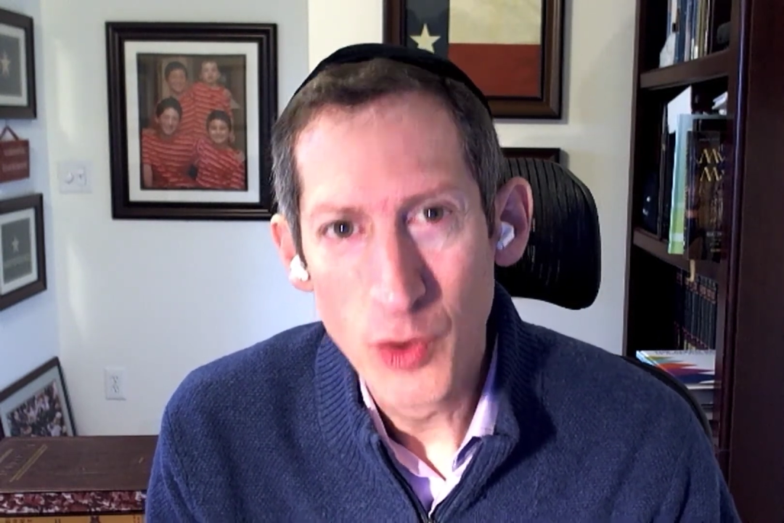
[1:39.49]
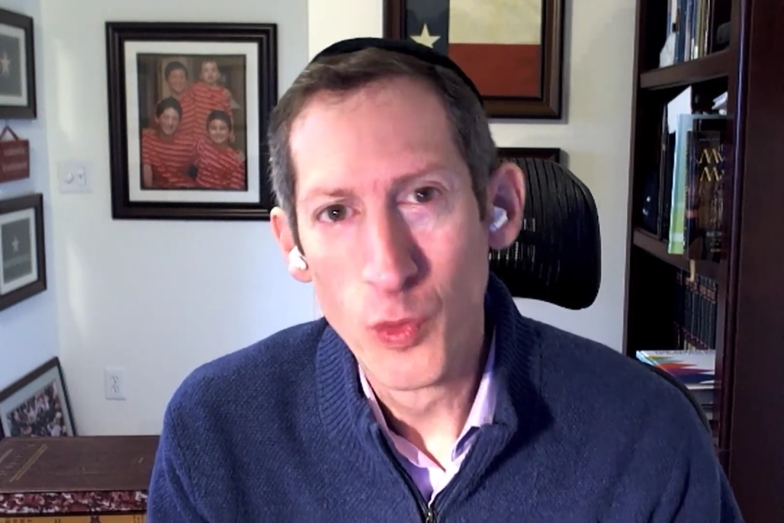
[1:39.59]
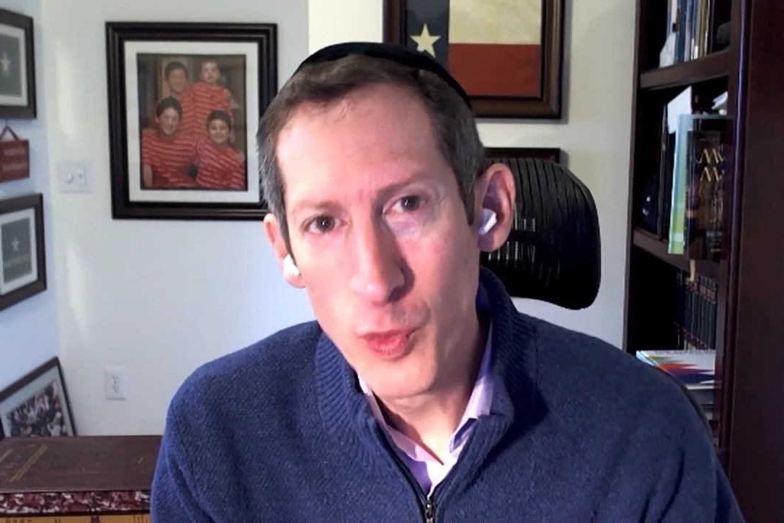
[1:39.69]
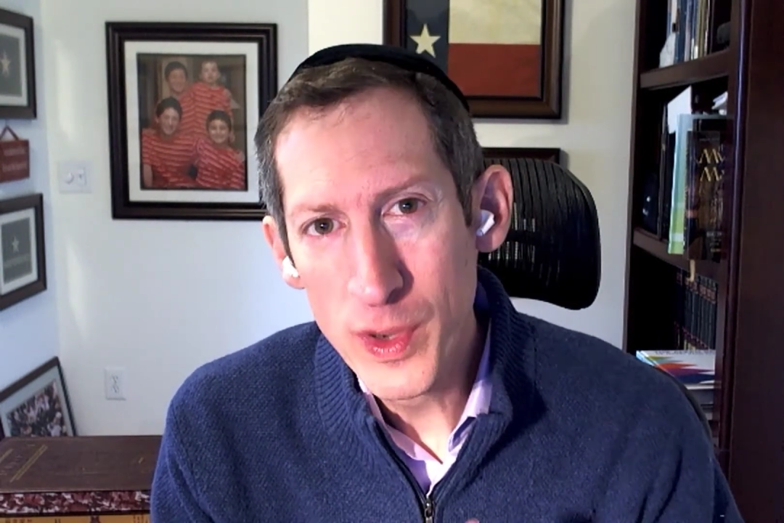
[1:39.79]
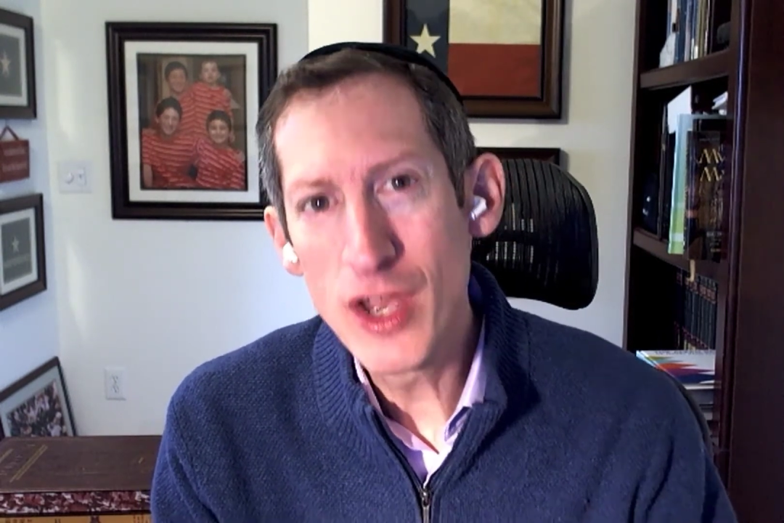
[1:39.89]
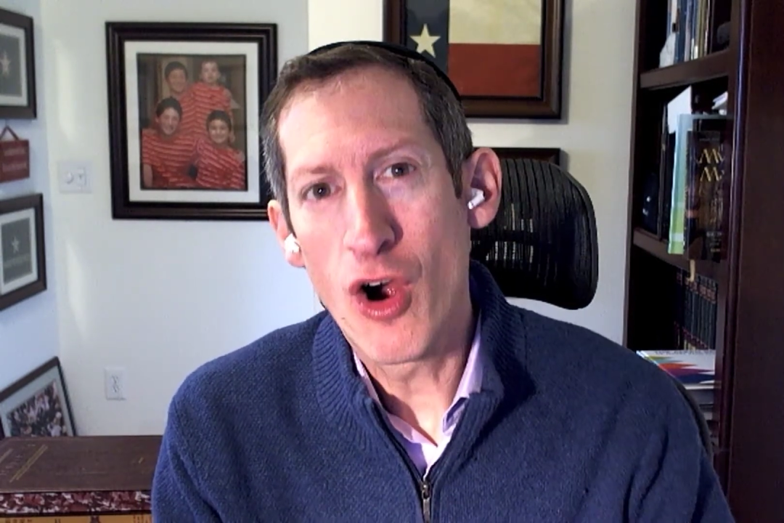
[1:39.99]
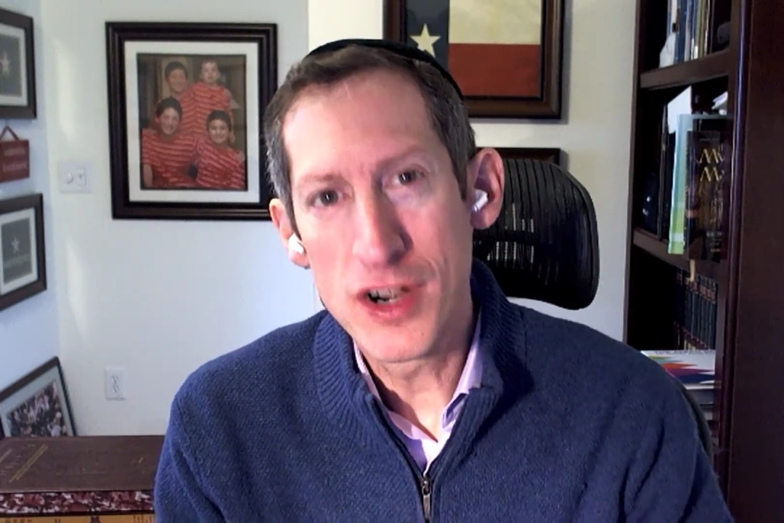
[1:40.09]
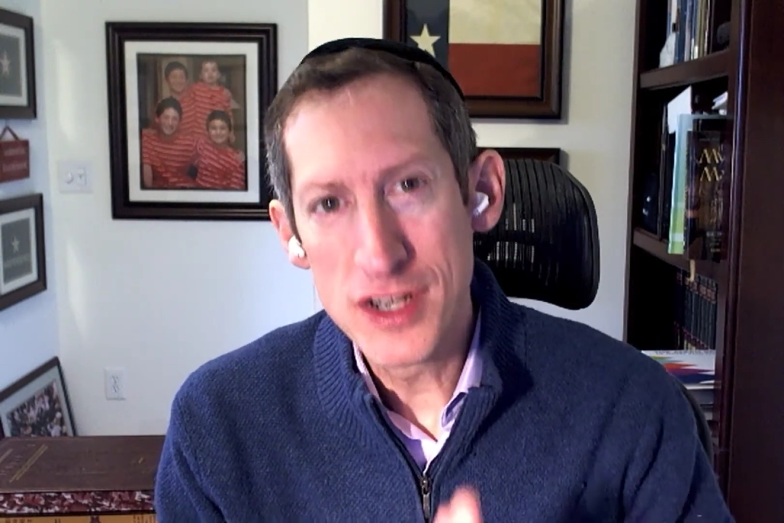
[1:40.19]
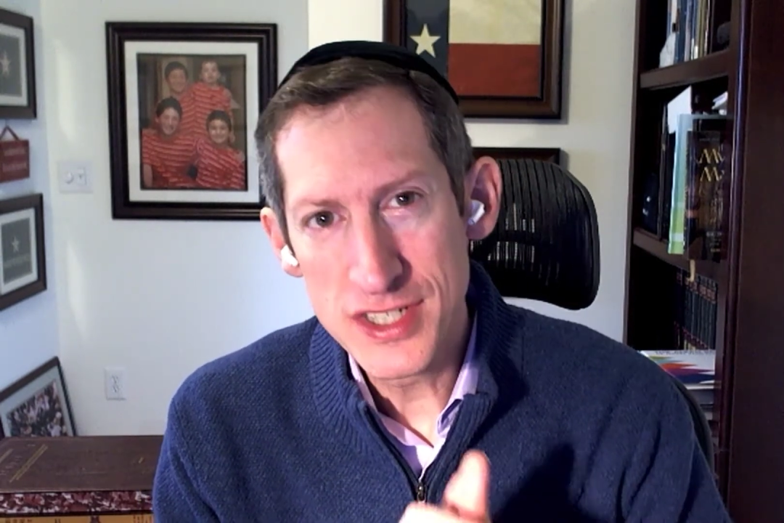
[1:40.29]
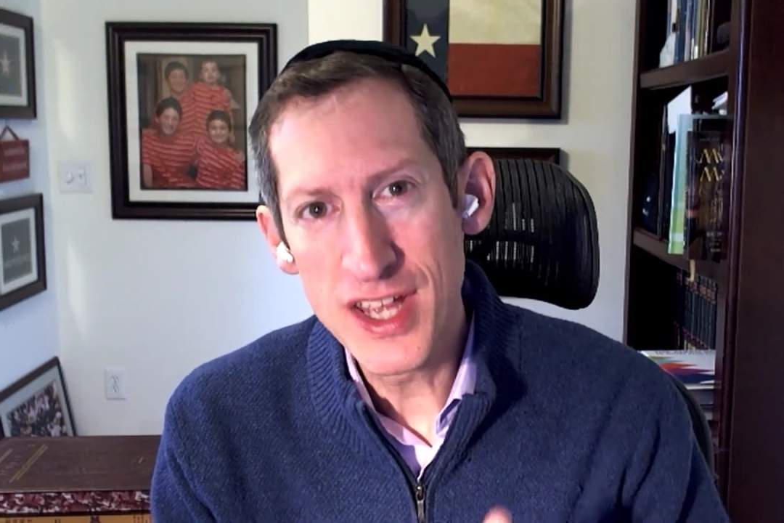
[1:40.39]
we
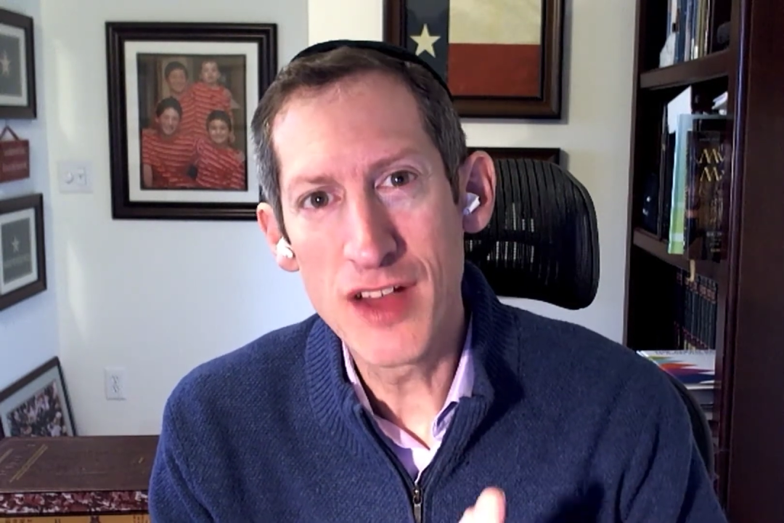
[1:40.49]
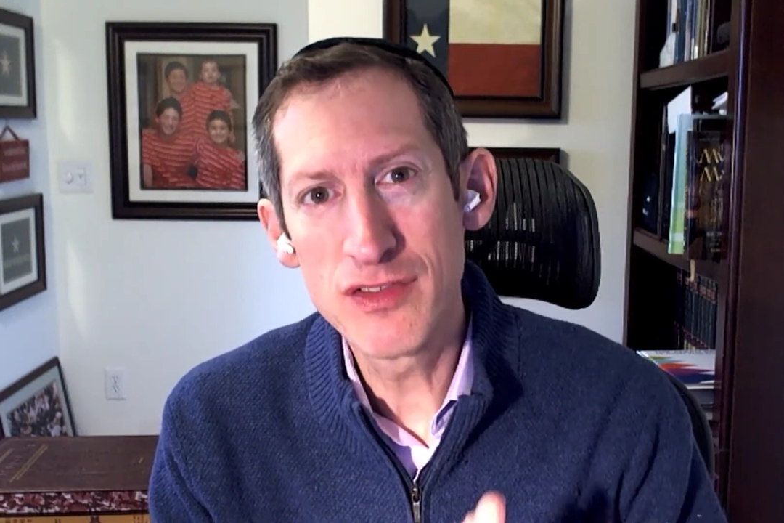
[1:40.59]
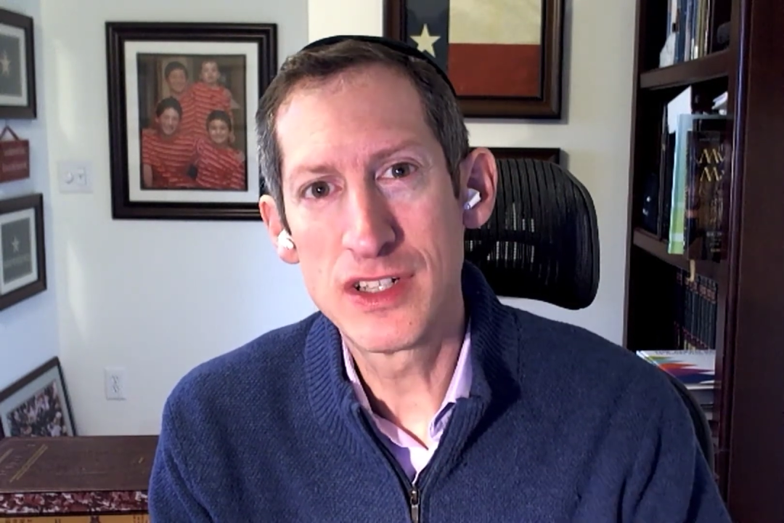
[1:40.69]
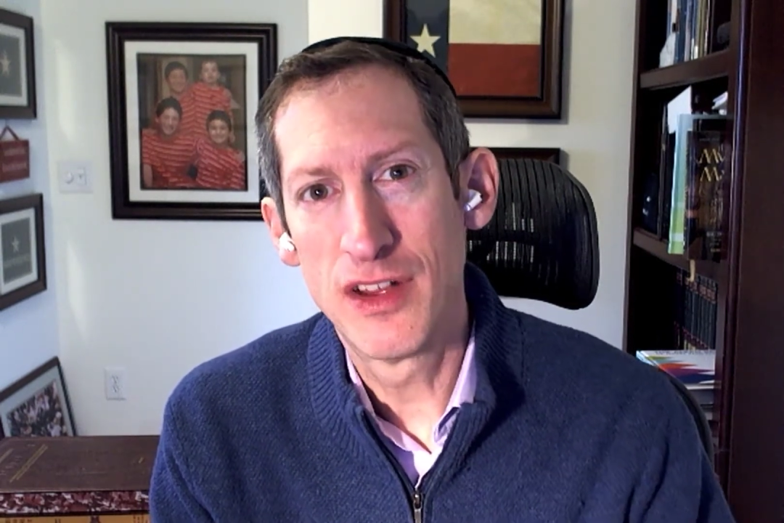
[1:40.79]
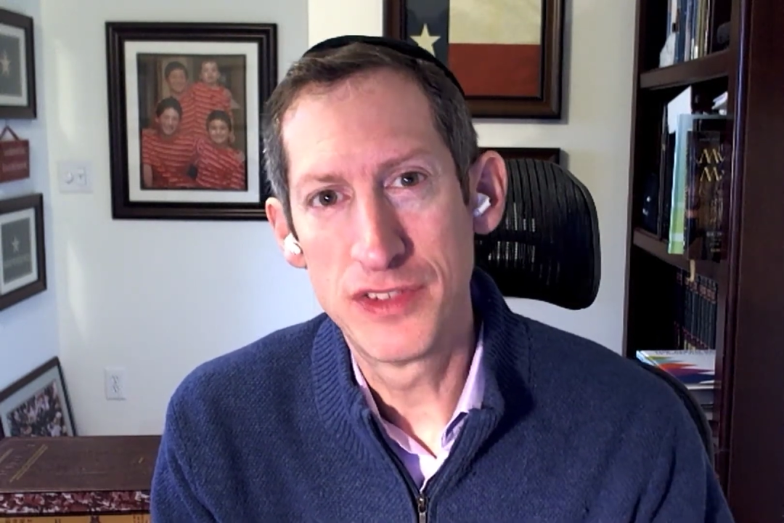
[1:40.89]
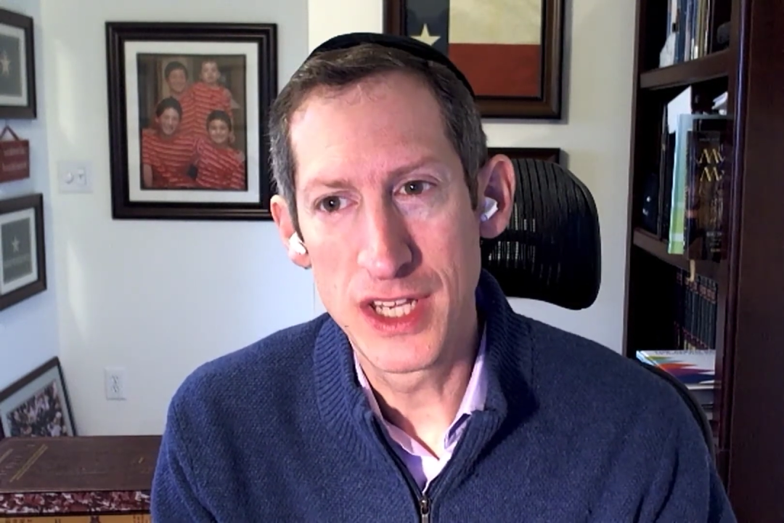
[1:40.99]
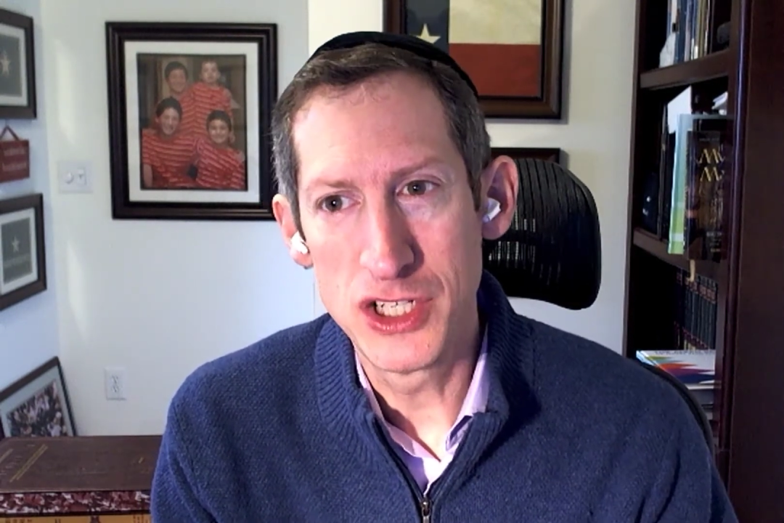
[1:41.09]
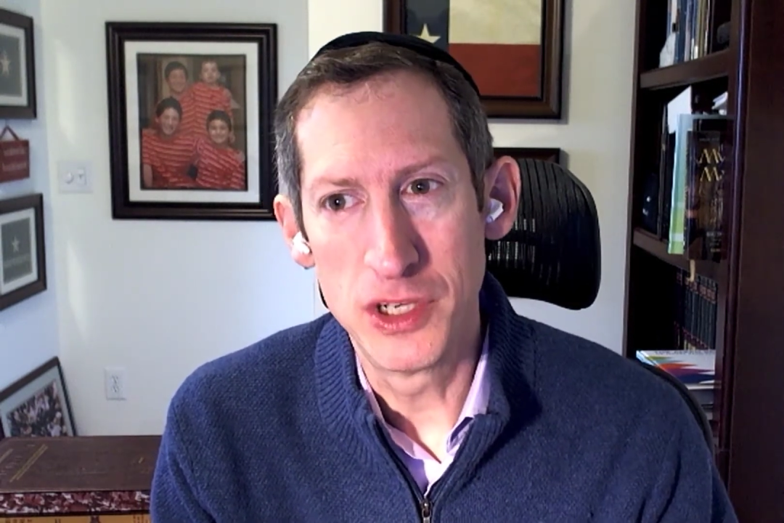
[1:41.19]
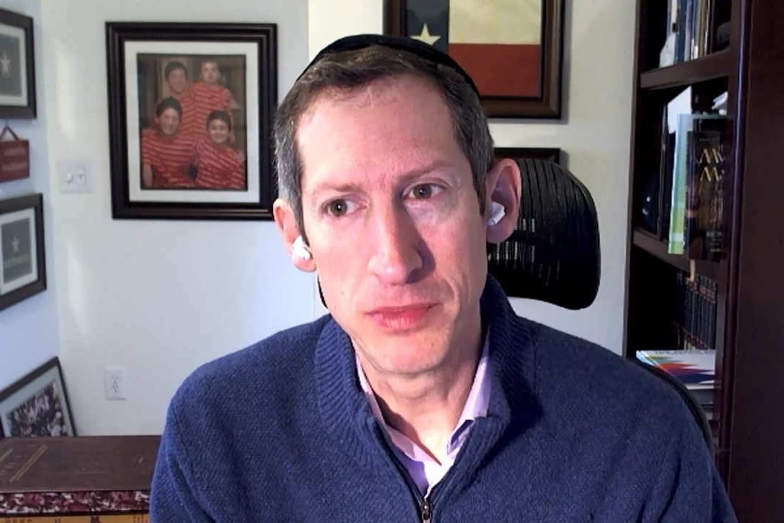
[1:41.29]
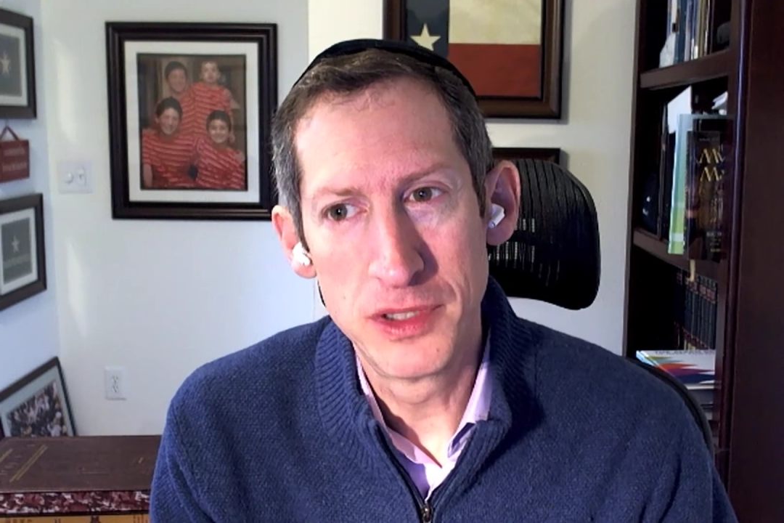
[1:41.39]
ourselves left
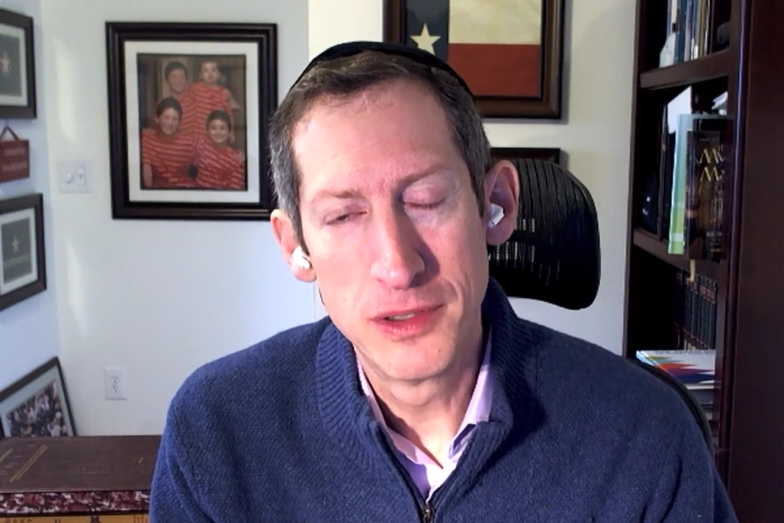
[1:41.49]
Egypt,